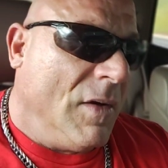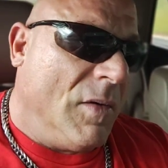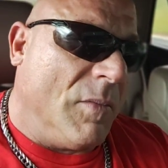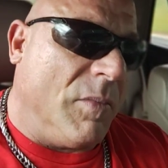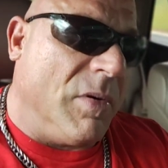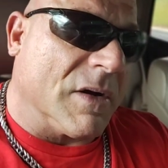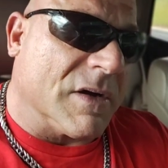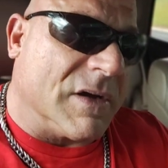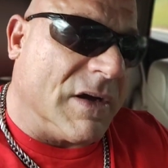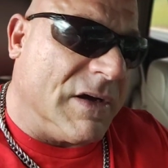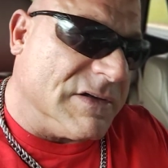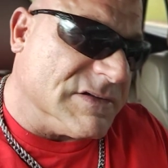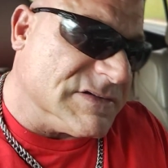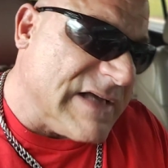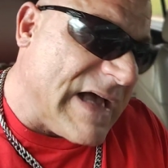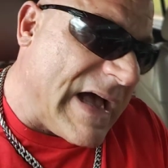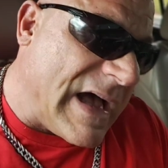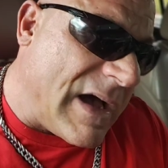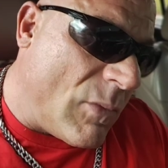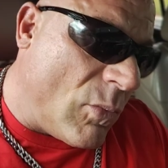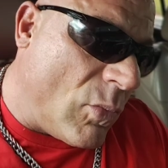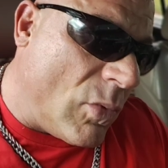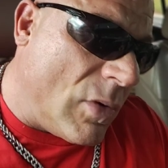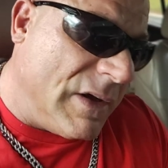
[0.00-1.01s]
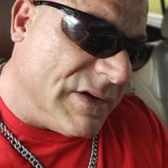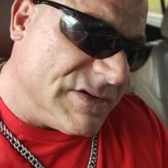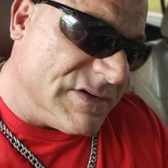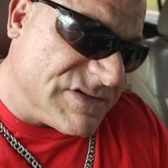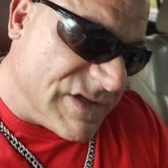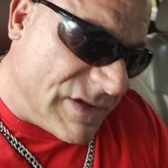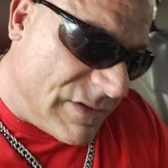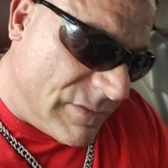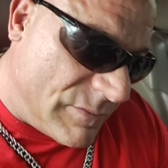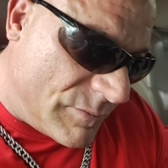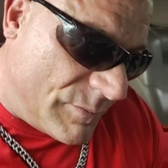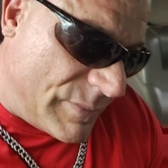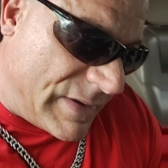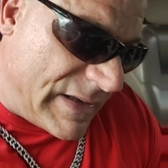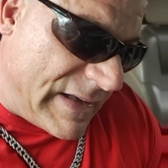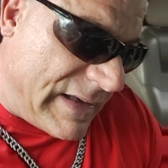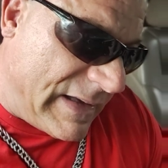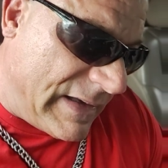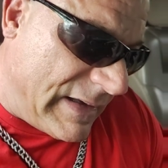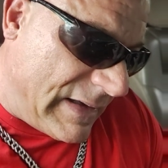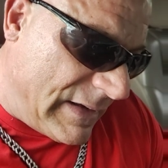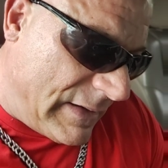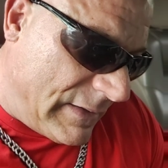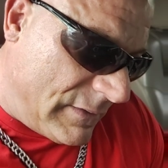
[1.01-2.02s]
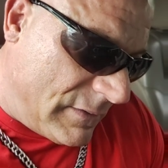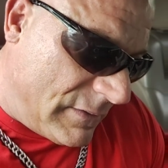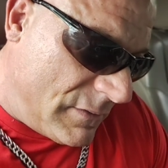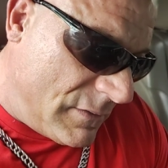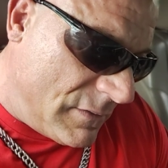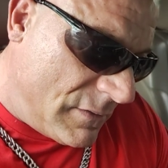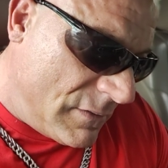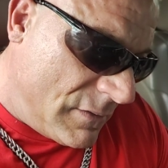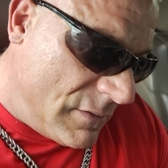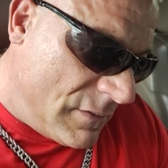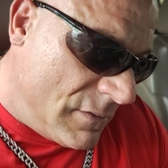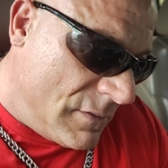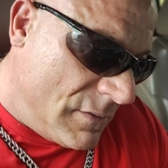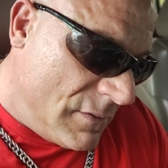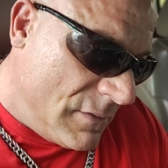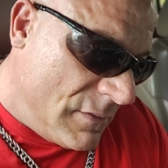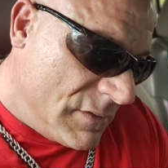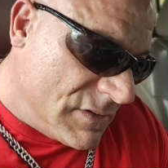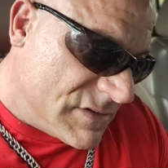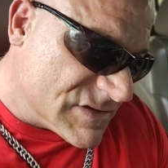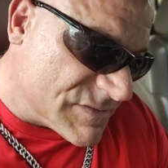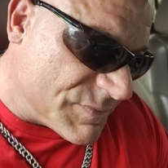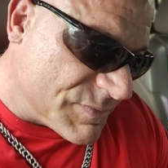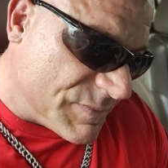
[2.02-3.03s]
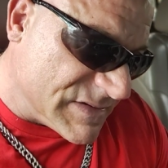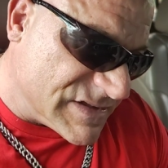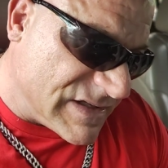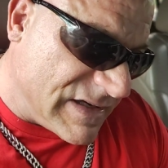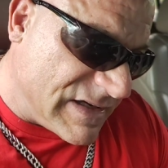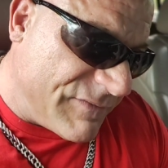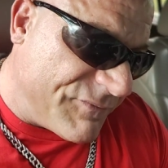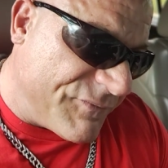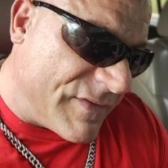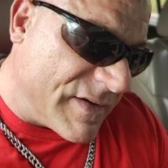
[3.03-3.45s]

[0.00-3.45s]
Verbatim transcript: Because I wasn't being specific